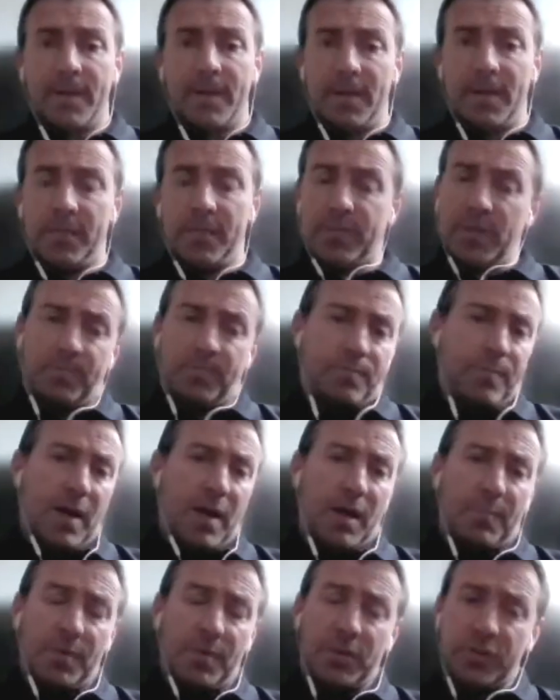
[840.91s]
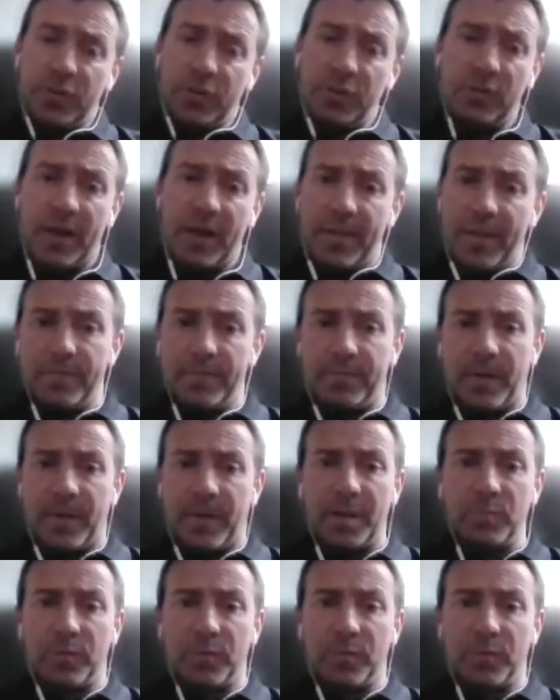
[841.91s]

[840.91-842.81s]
And if you're happy to do that, then fine.